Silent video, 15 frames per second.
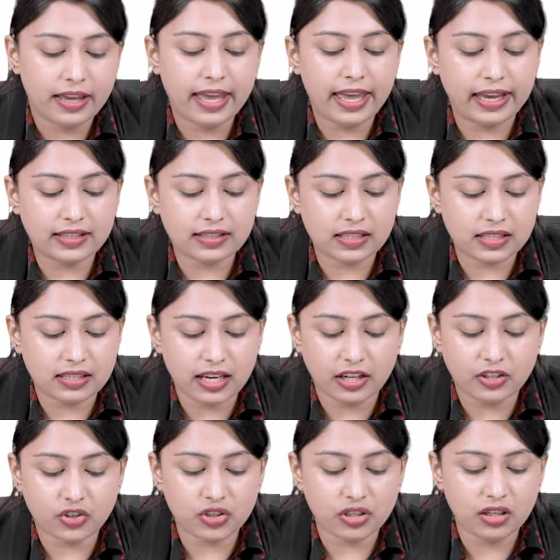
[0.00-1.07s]

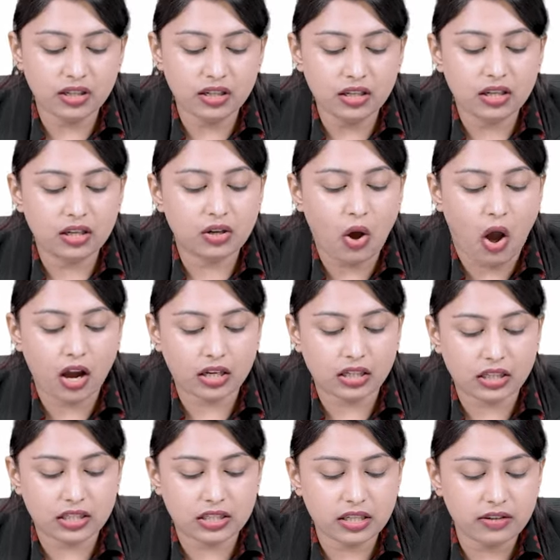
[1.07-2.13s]
existential,
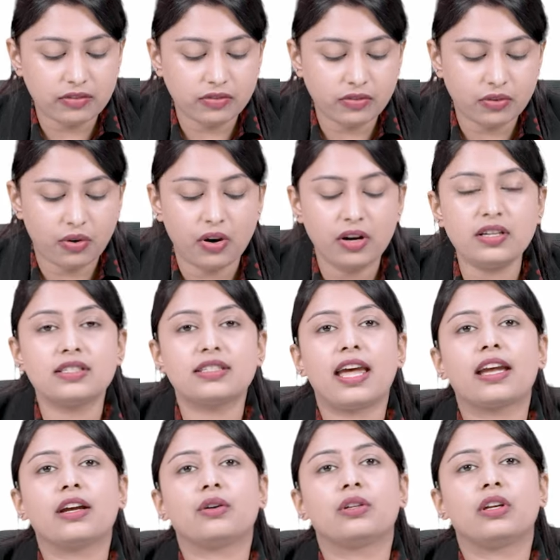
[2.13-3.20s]
cognitive, or
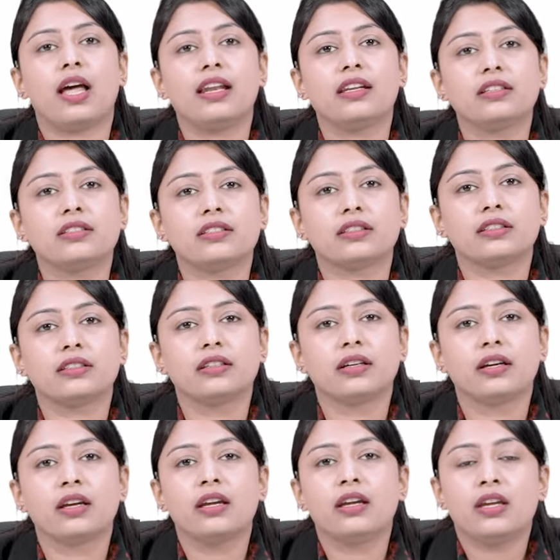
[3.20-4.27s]
psychoanalytic?
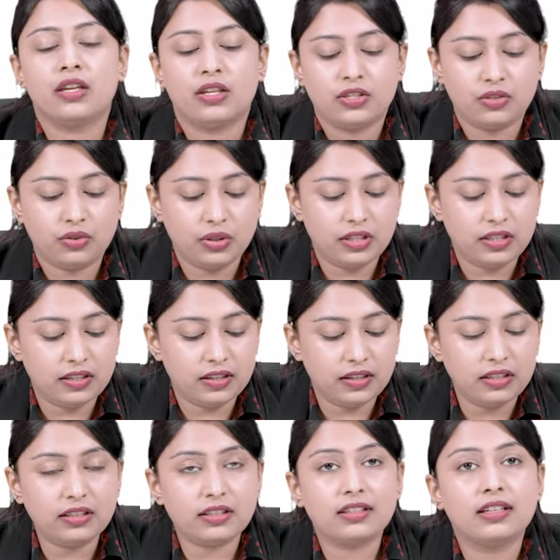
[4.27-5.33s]
So
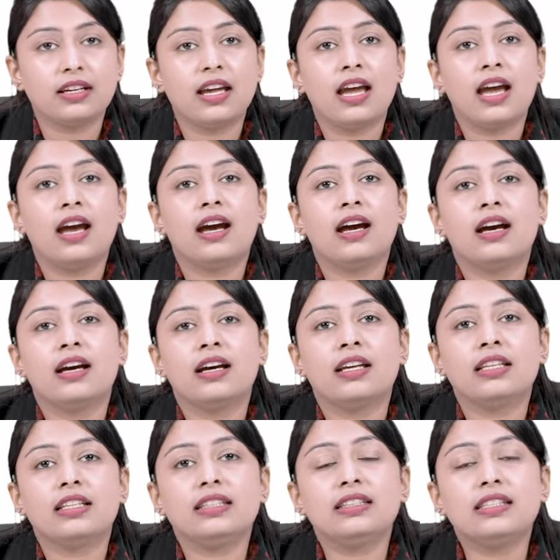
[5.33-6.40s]
here,
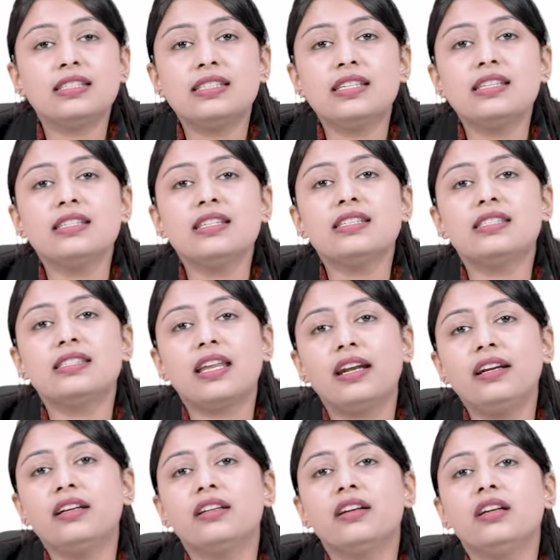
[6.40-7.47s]
this is a
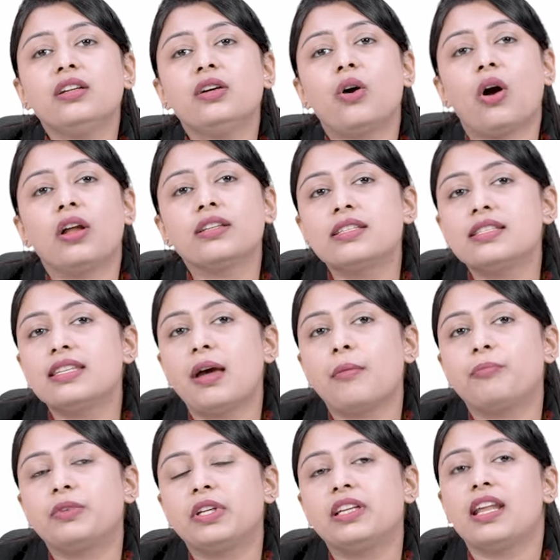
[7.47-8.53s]
central
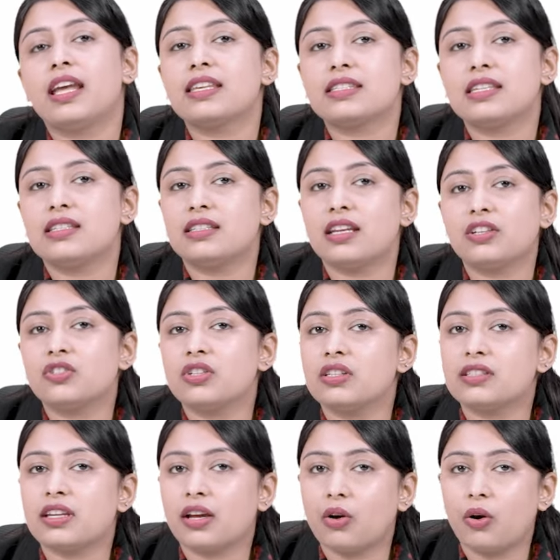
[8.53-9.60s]
concept in existential
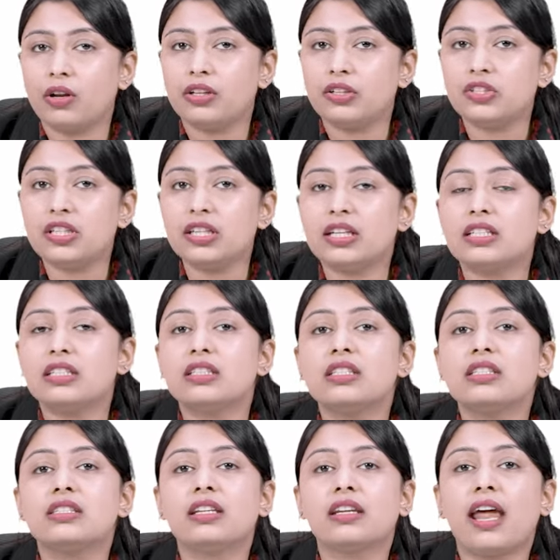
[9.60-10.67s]
psychology. It
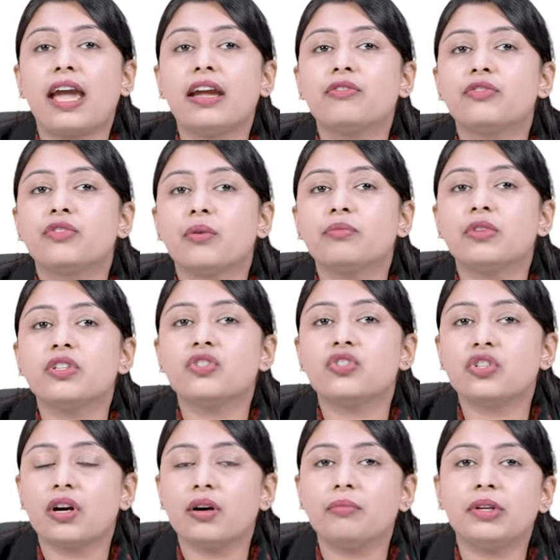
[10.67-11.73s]
is derived from the
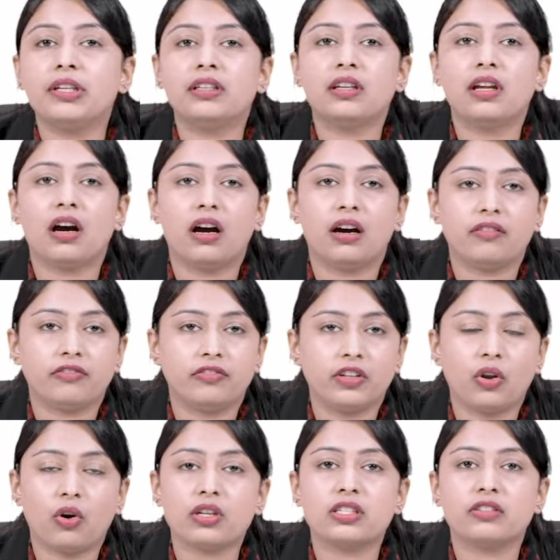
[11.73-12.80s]
German
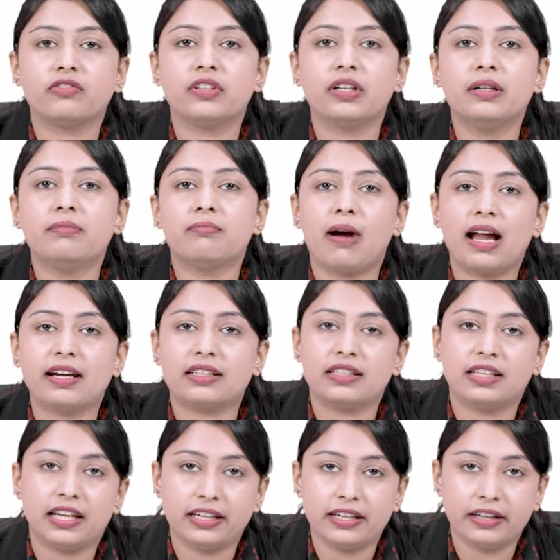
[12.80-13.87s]
philosopher
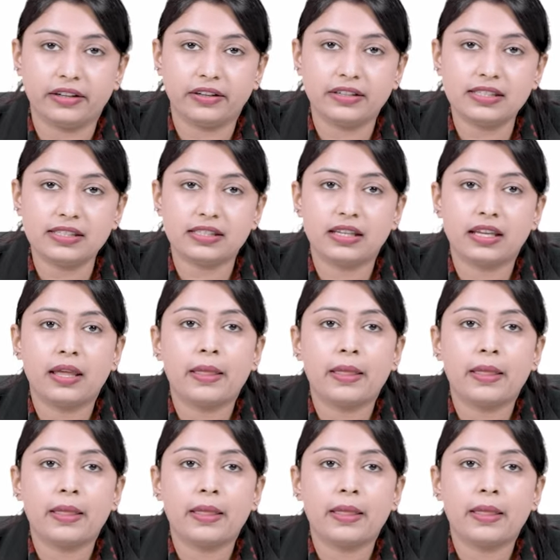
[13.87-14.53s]
Martin Heidegger's